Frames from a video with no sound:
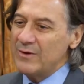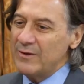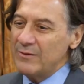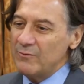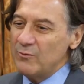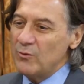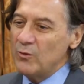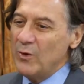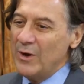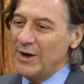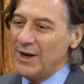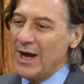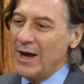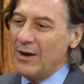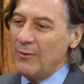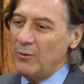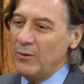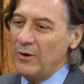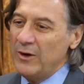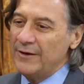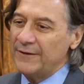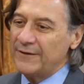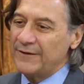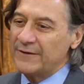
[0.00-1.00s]
When I
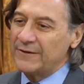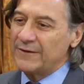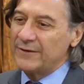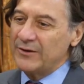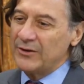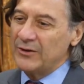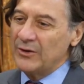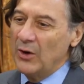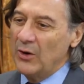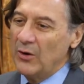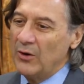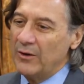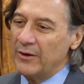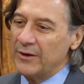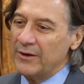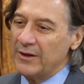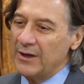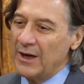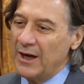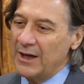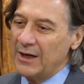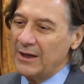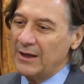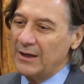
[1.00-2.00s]
was, you know, a
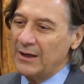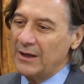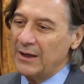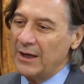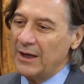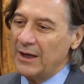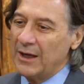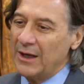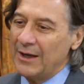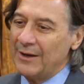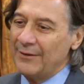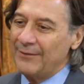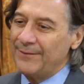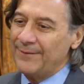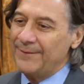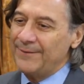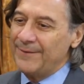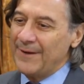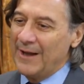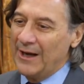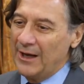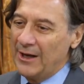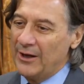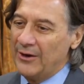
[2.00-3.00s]
young
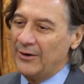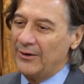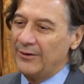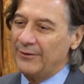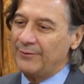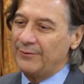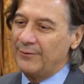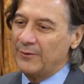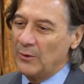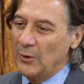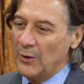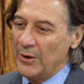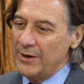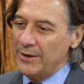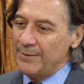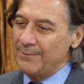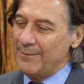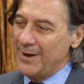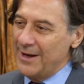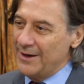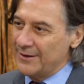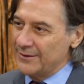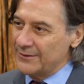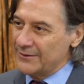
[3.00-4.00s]
fellow going to
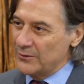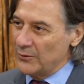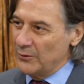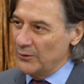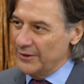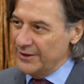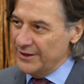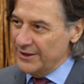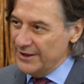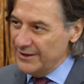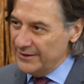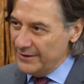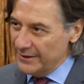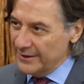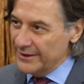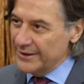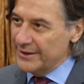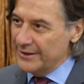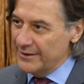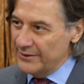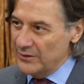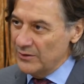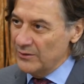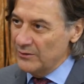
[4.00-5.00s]
medical school in Italy,
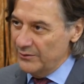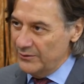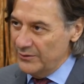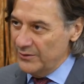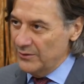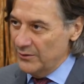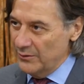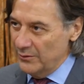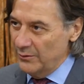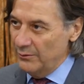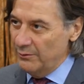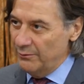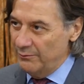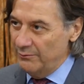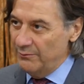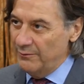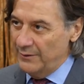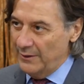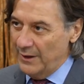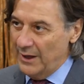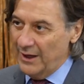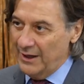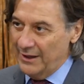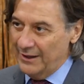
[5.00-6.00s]
you
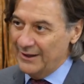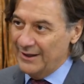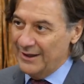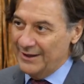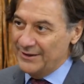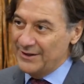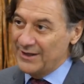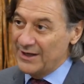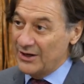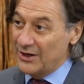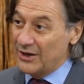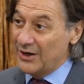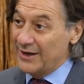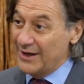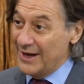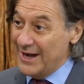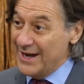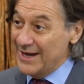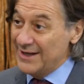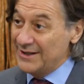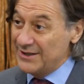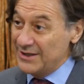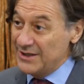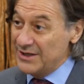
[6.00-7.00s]
got there at
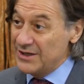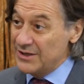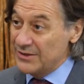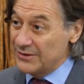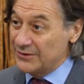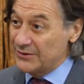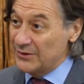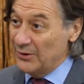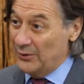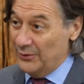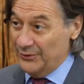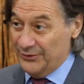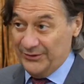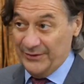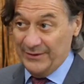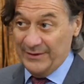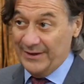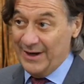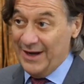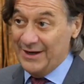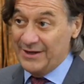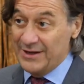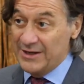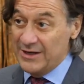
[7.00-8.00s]
18 years old, so
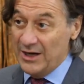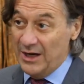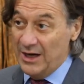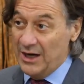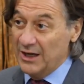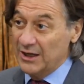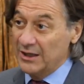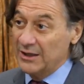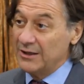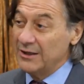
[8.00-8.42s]
rather young.